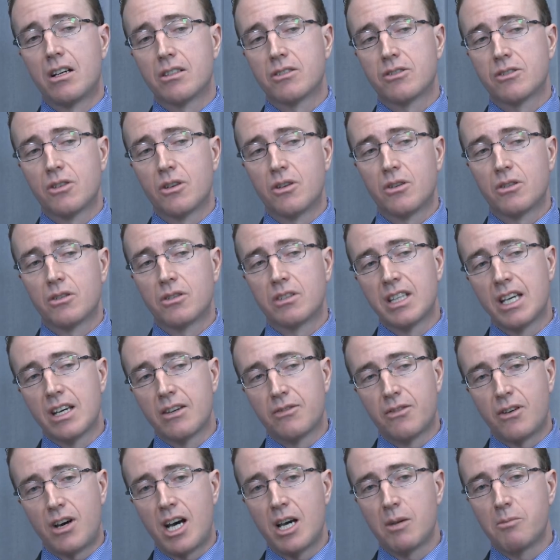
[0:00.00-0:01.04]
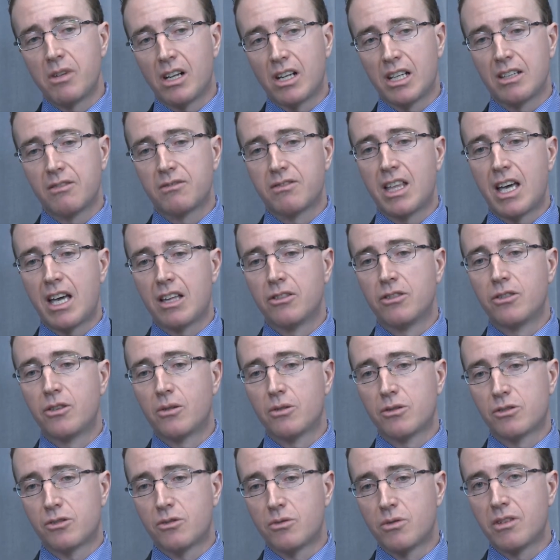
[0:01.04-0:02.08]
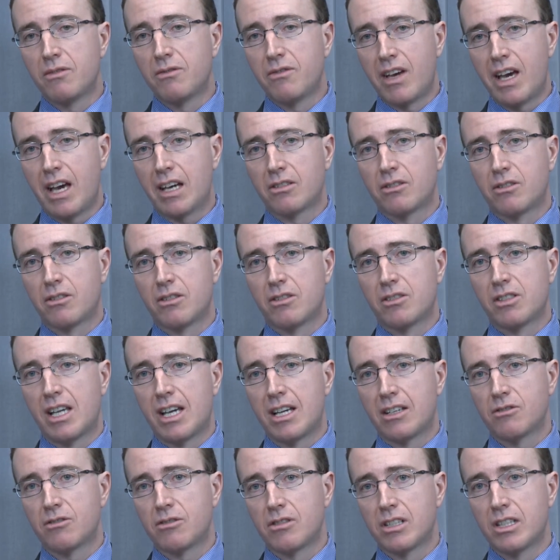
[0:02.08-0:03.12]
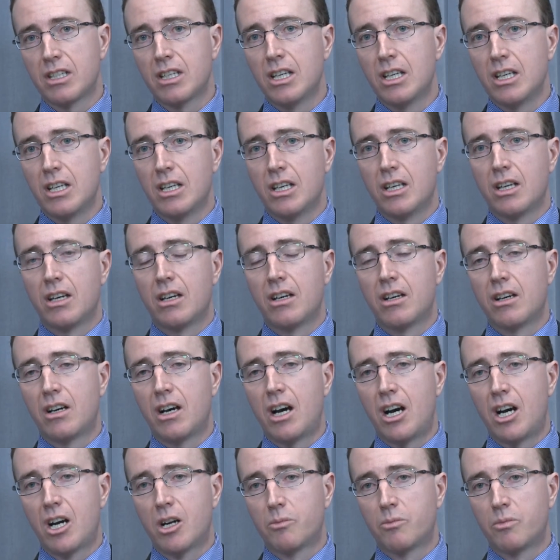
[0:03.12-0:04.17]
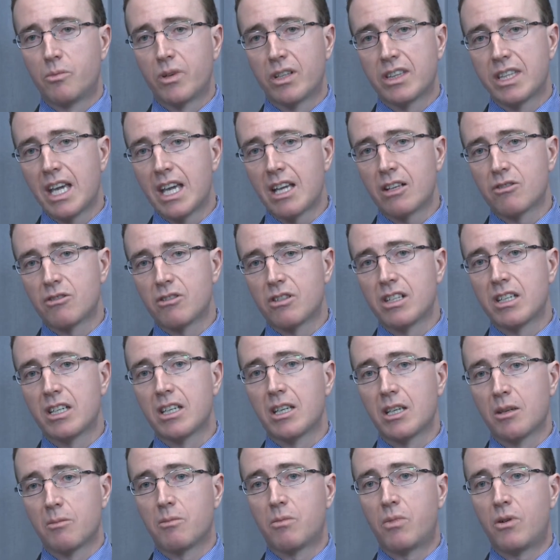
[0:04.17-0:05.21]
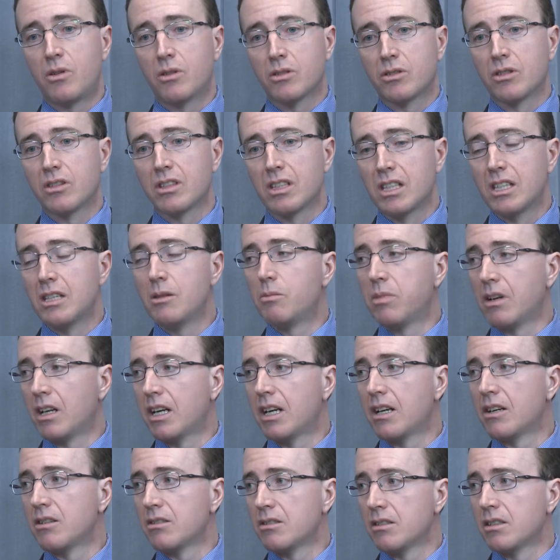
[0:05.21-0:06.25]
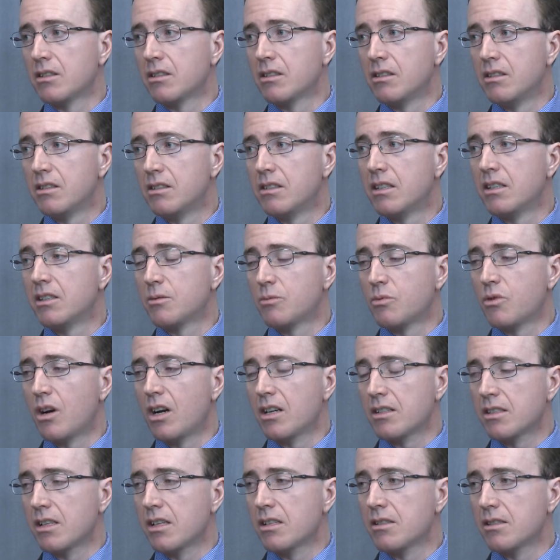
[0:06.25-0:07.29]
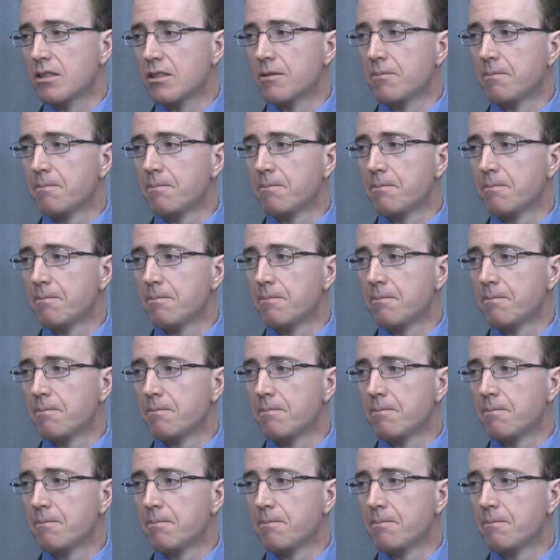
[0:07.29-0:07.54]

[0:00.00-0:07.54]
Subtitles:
So therefore, I believe that those three factors actually are potentially important key players in the disease process.